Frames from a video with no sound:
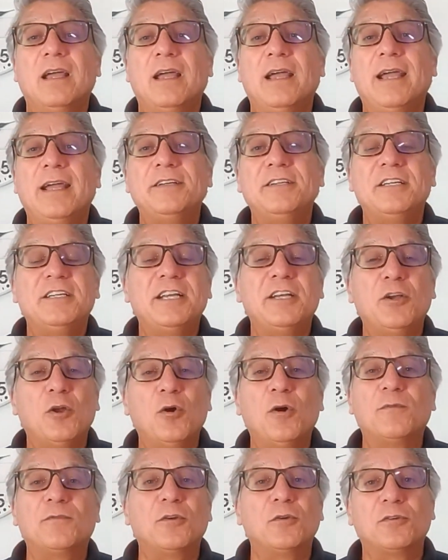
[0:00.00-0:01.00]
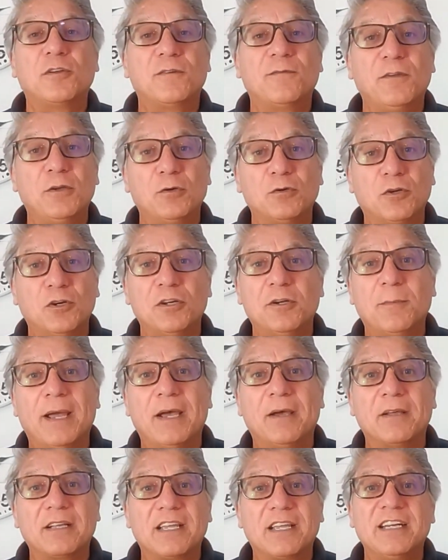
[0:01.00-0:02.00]
and you didn't know if you should feel good
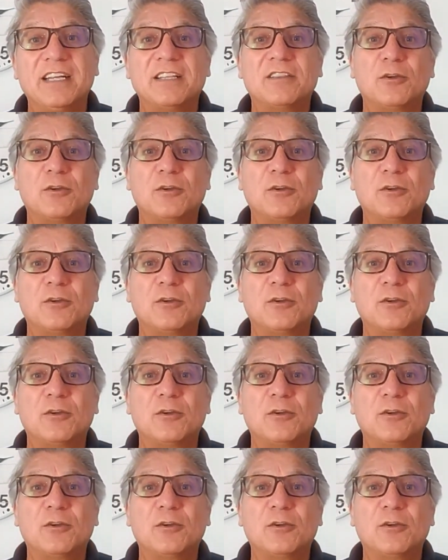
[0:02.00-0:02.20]
about getting